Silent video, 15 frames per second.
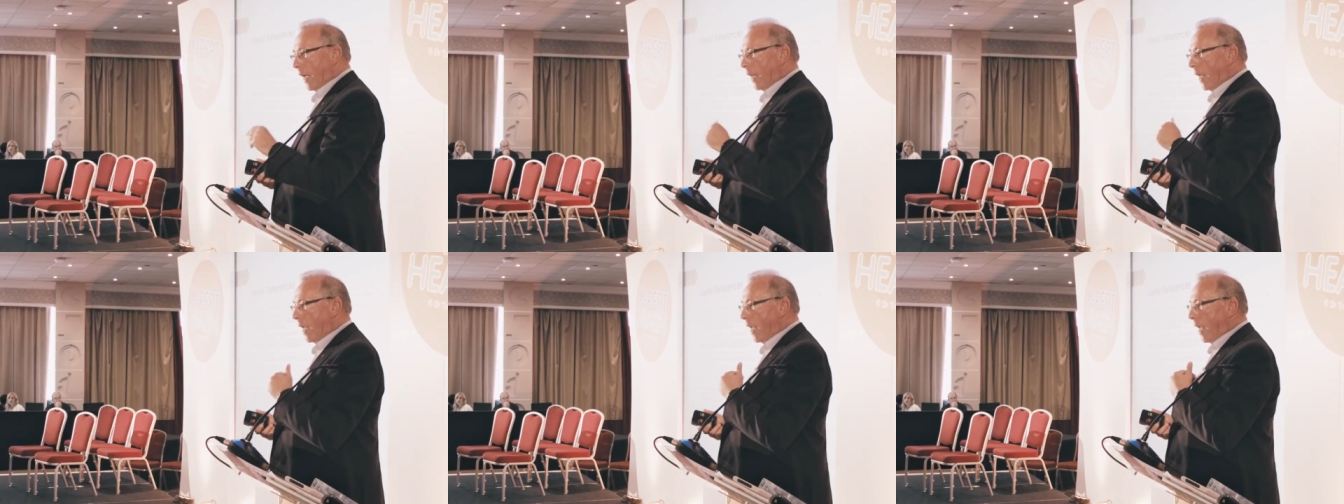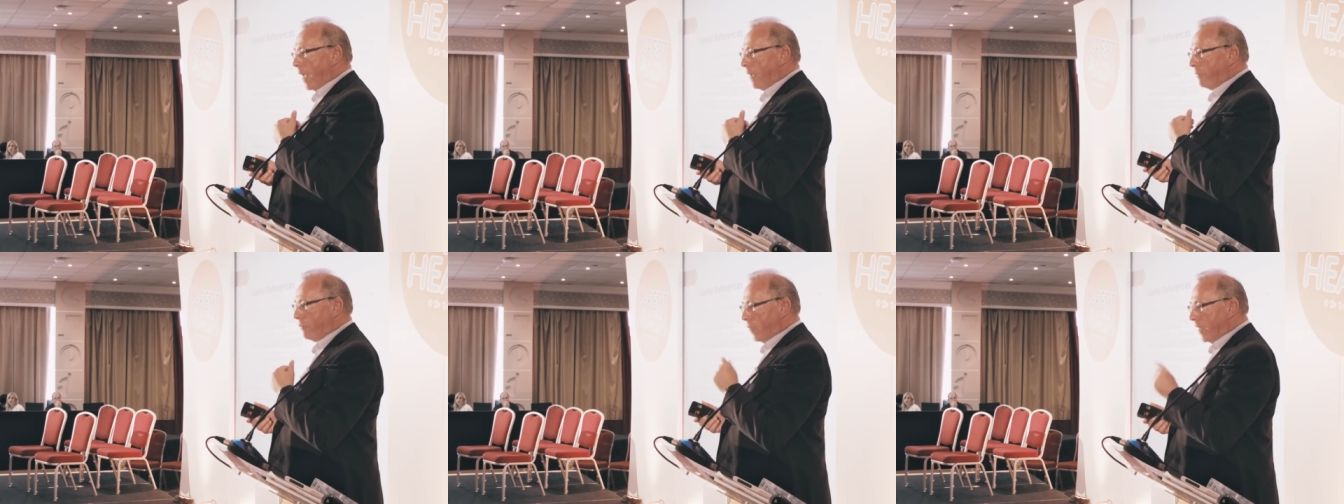And
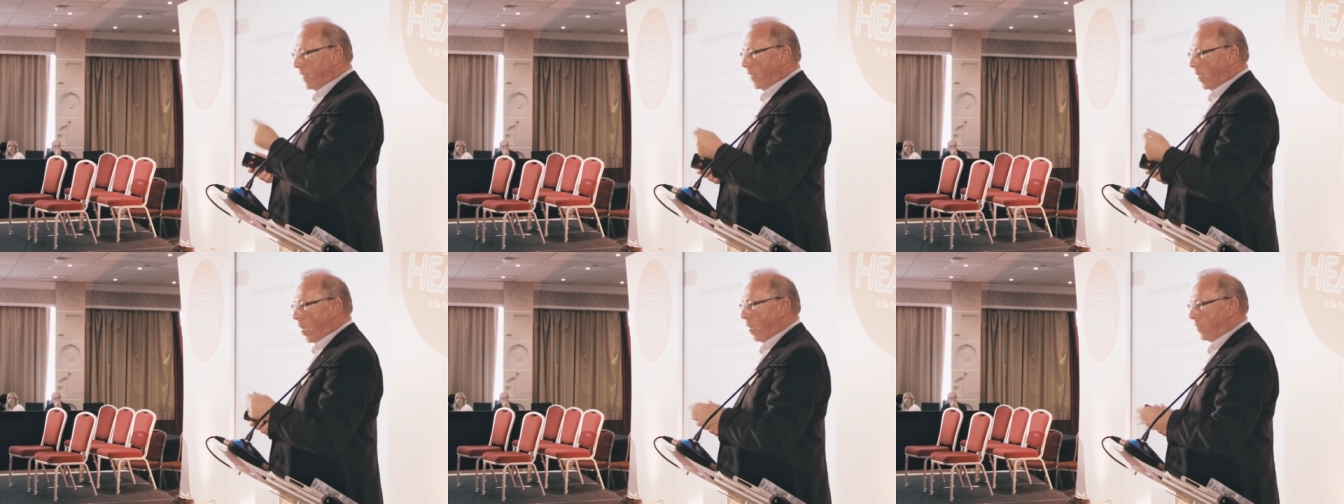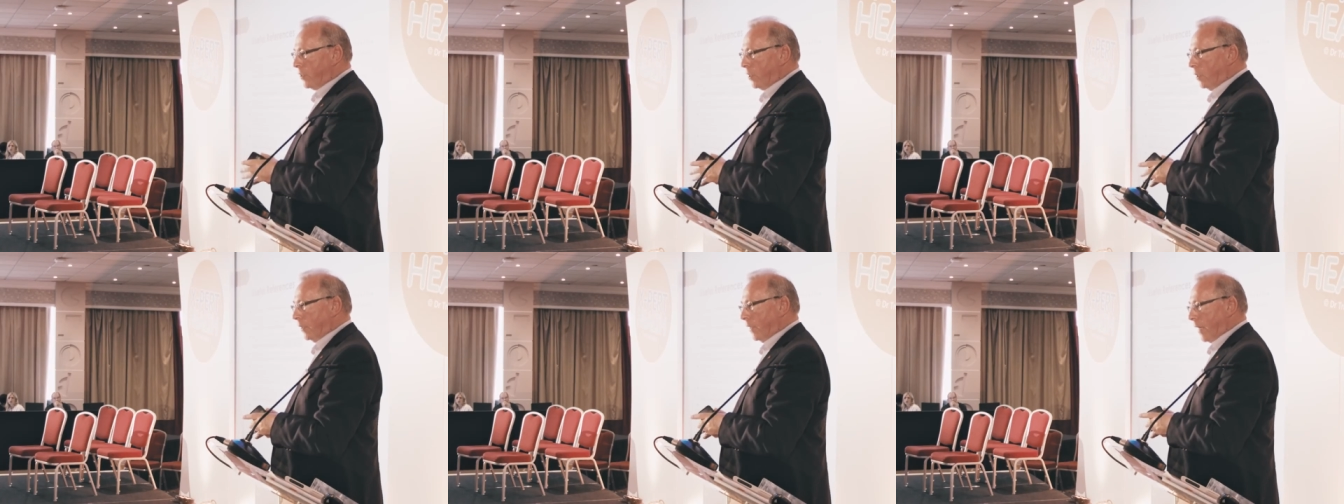I, have written an
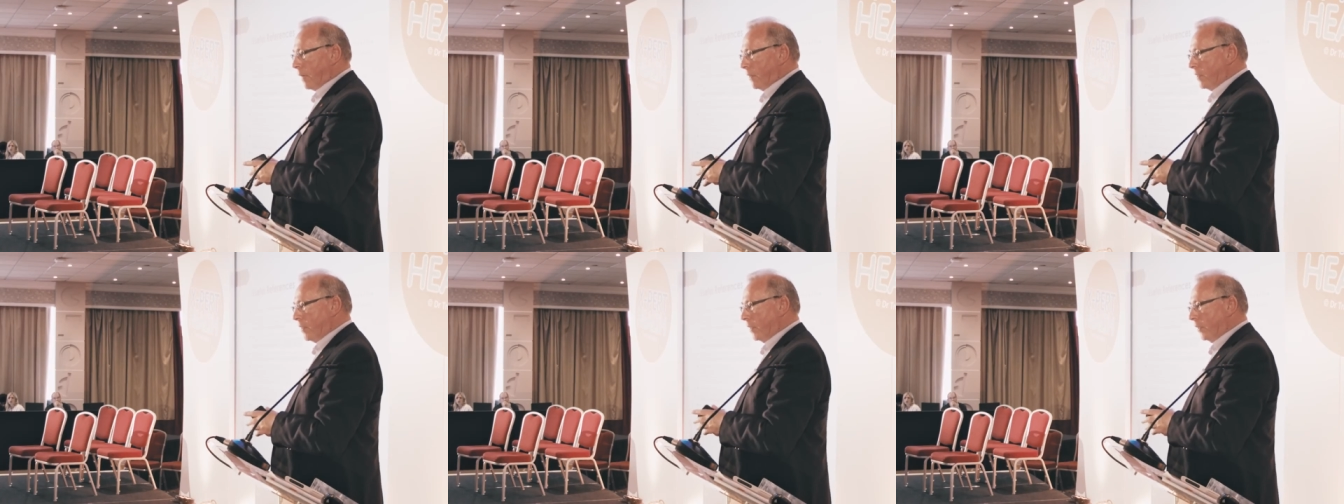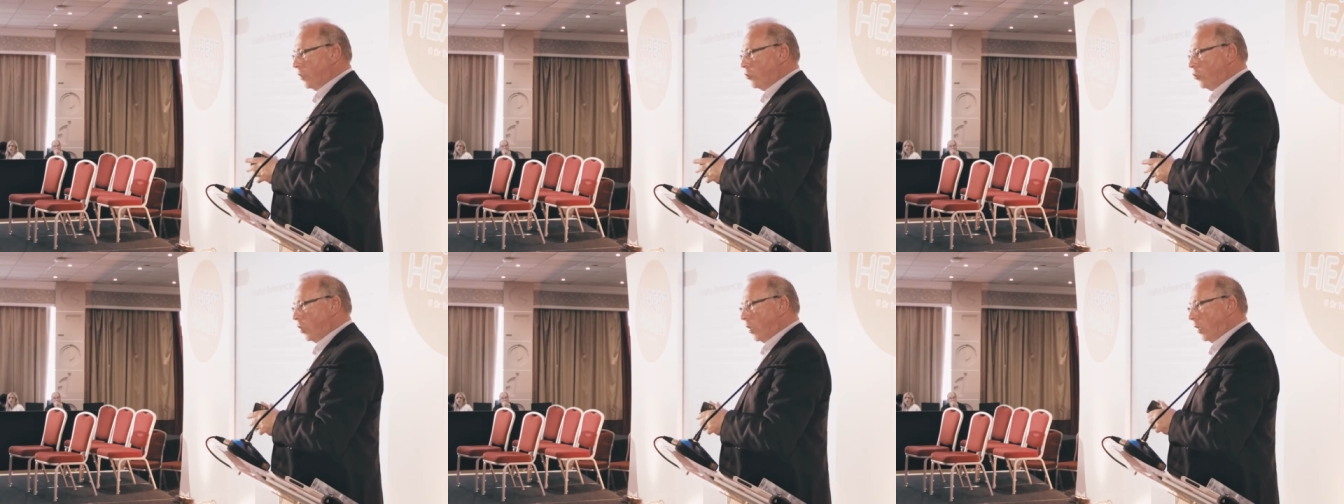article now, it's in
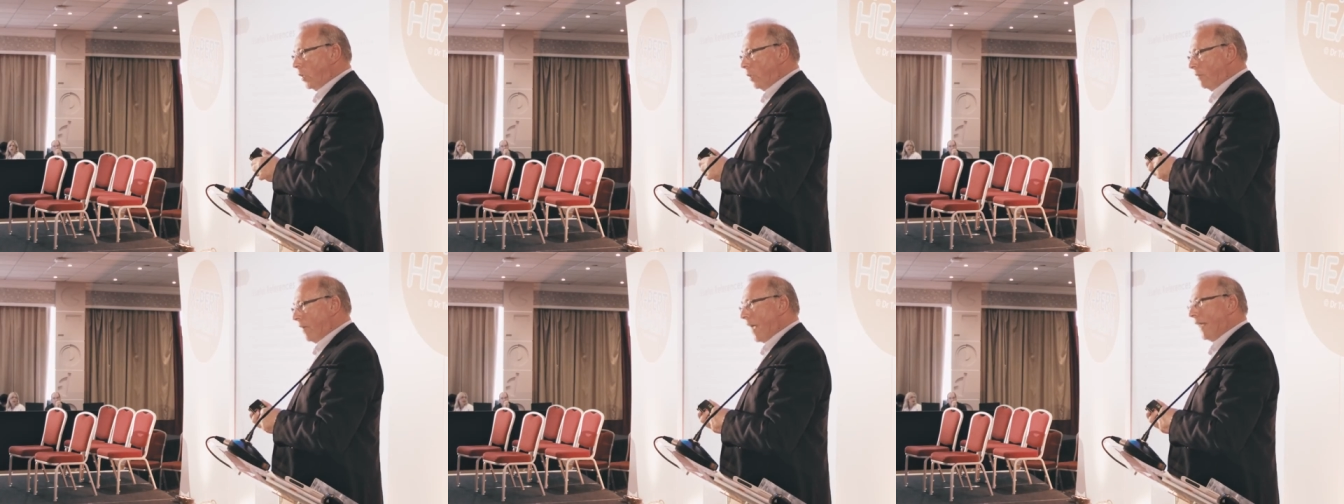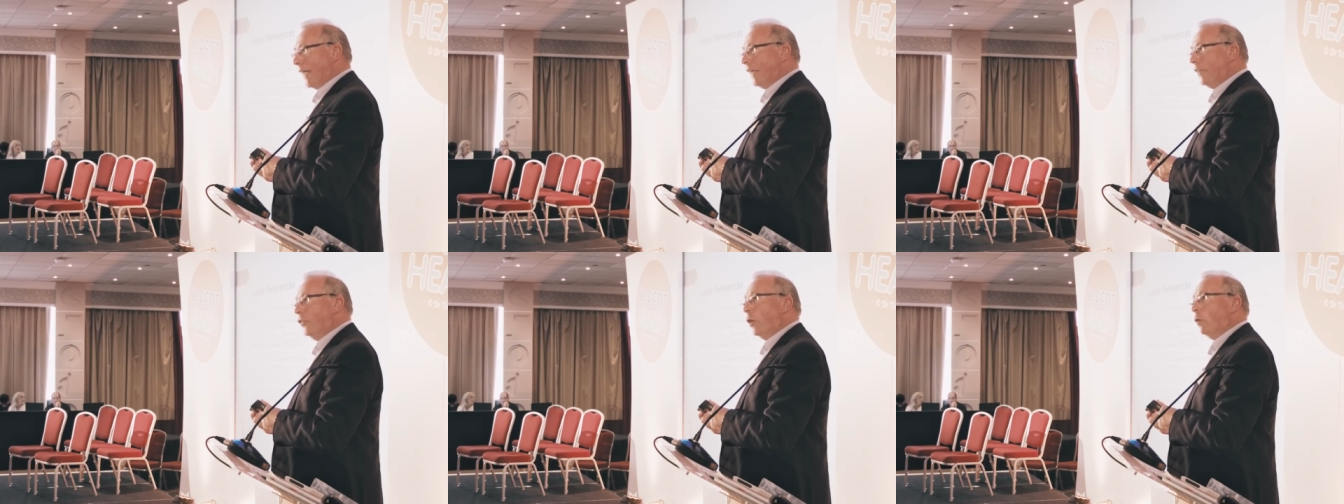the Journal of
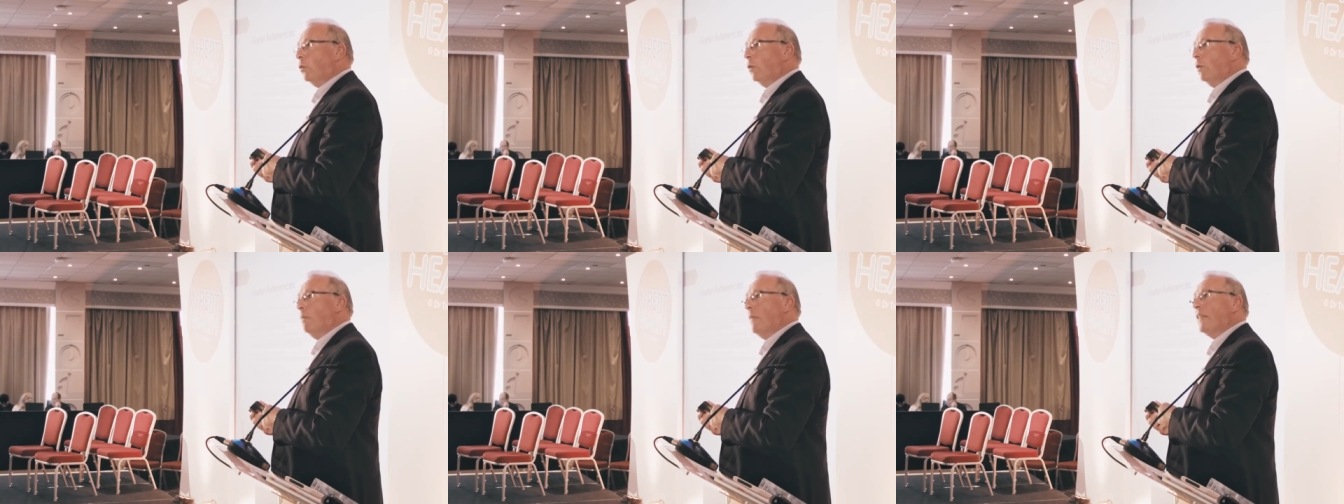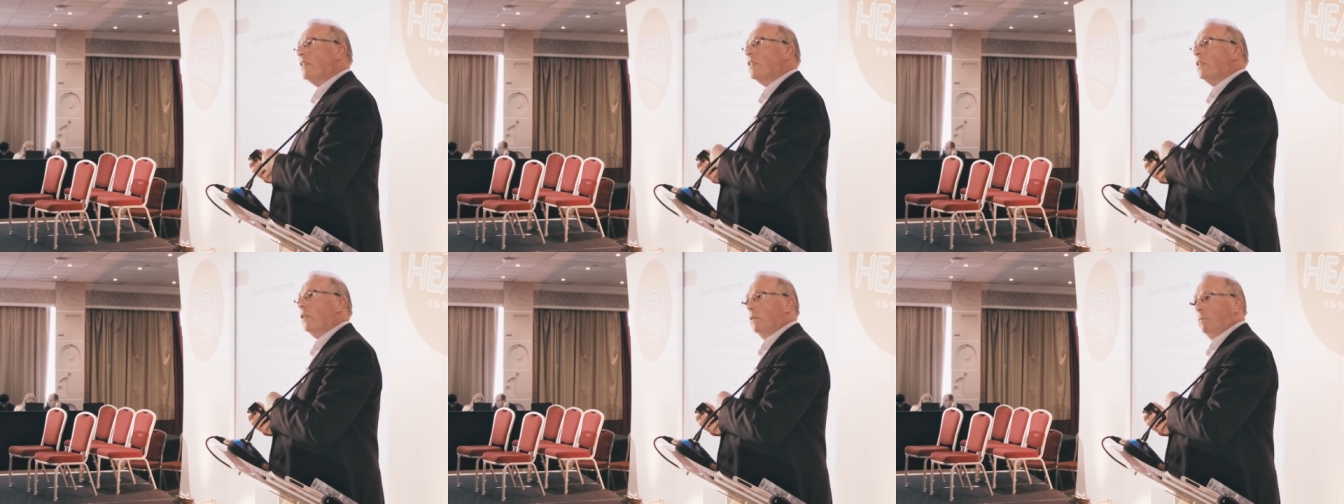Anecdotal
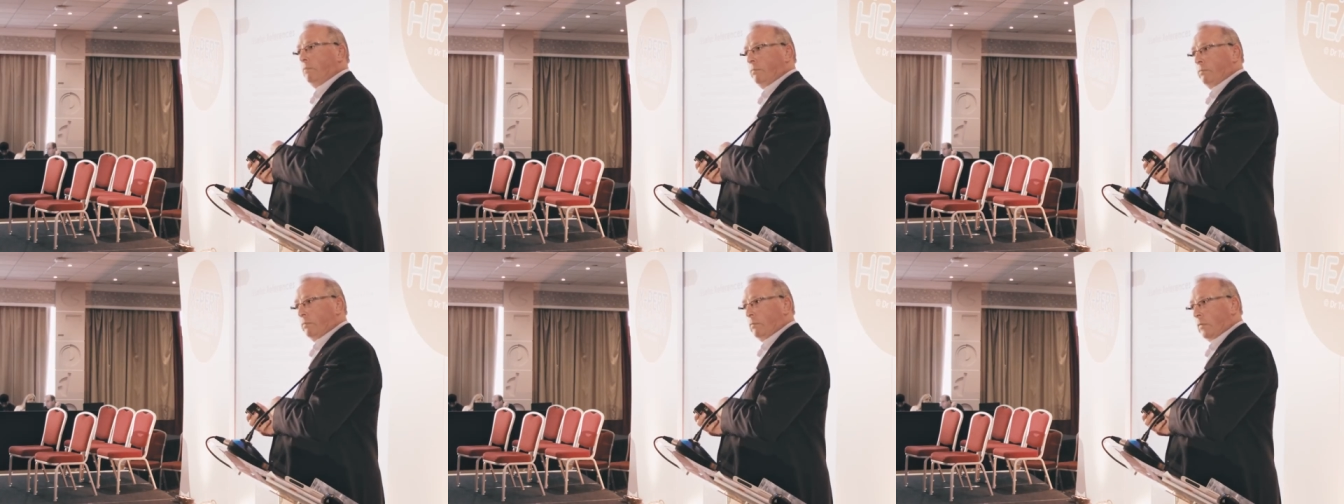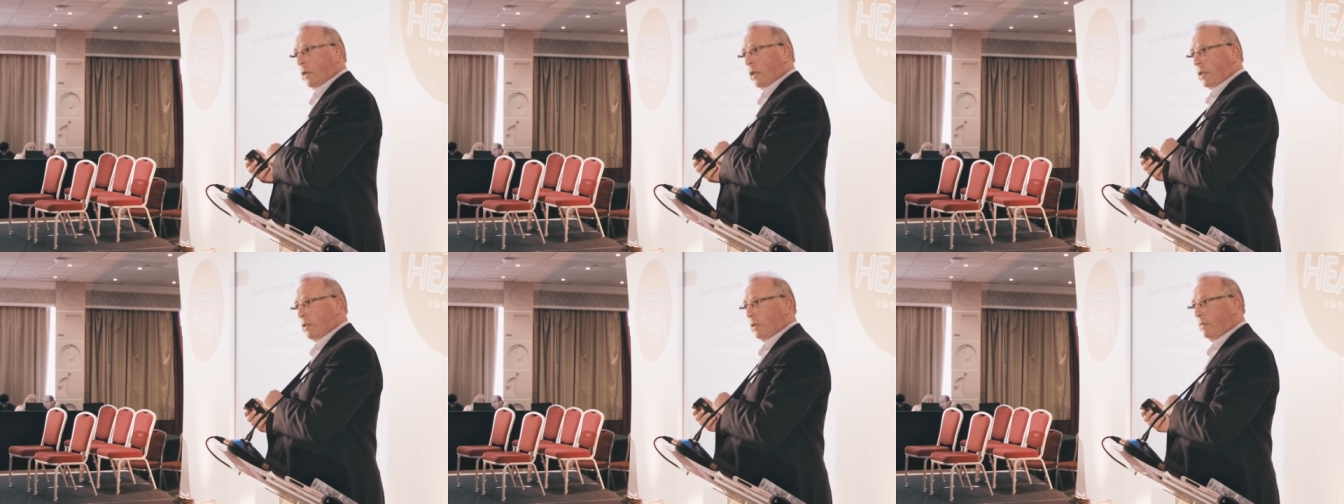Medicine.
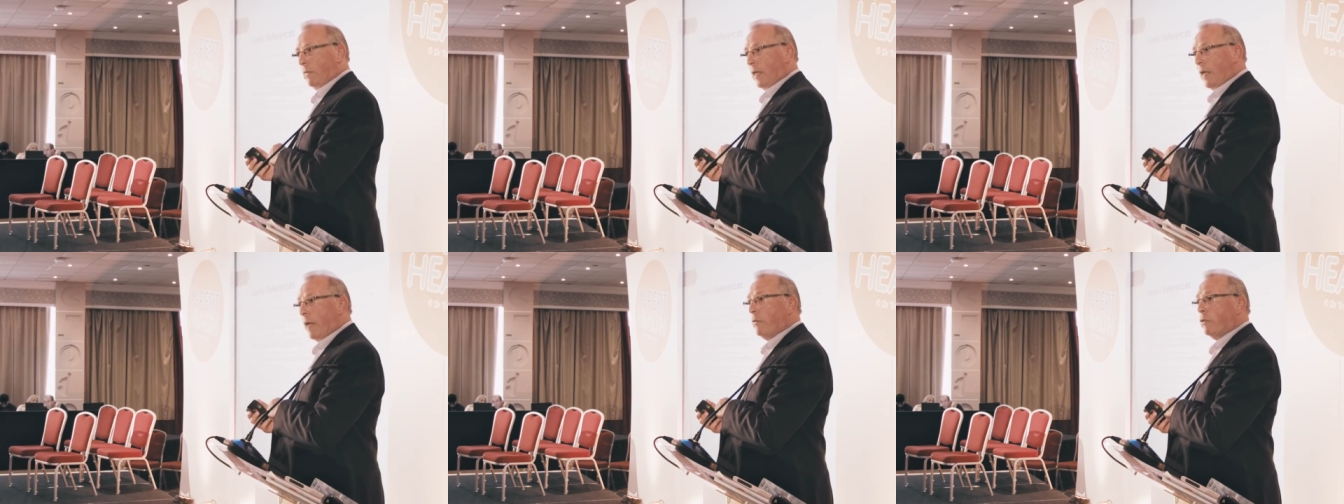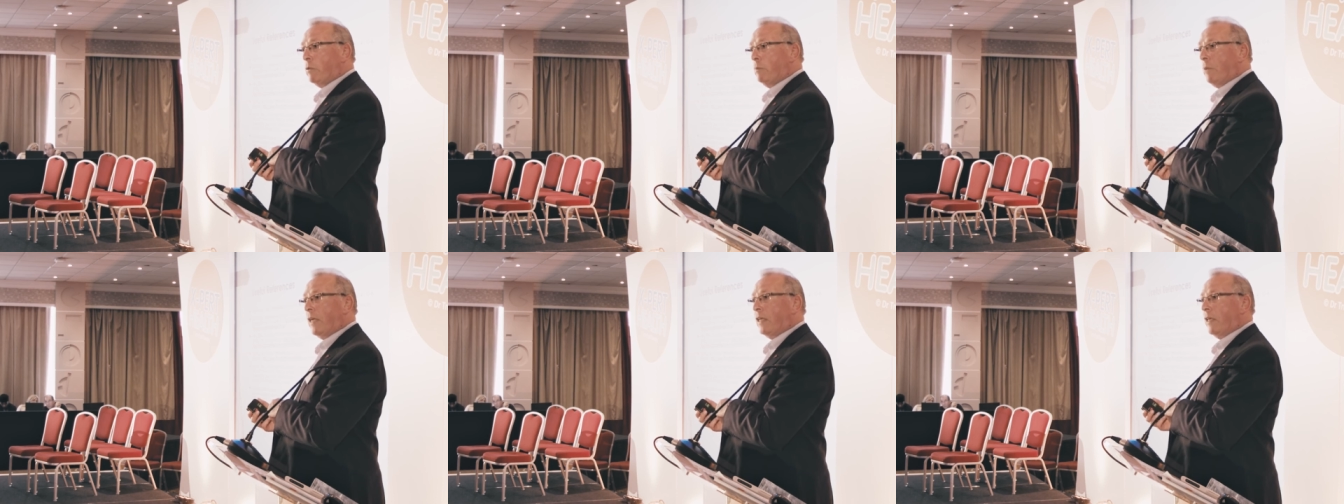Right. It was a
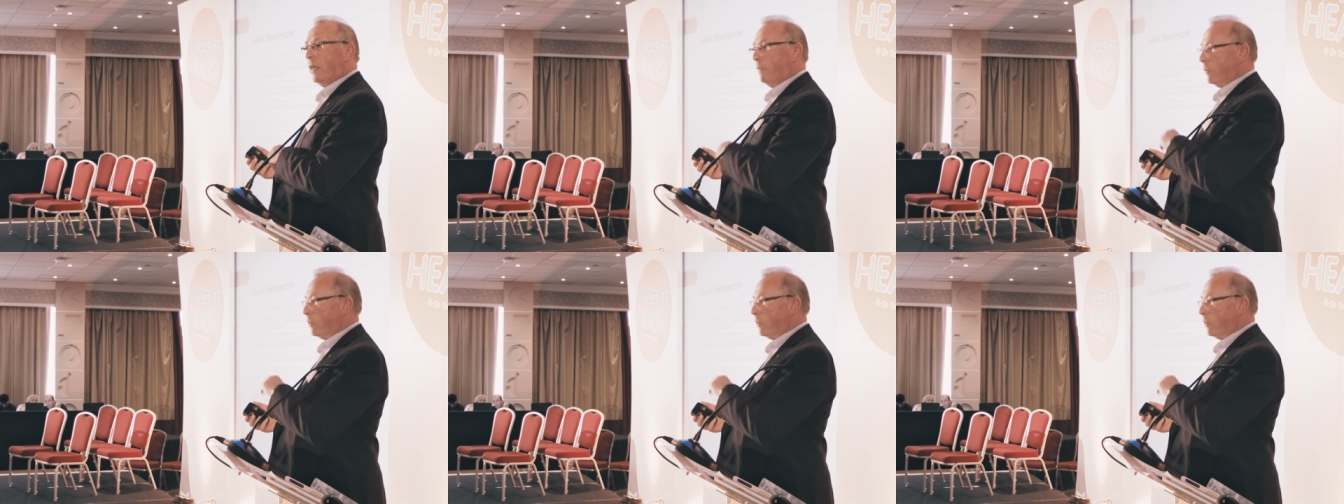big, it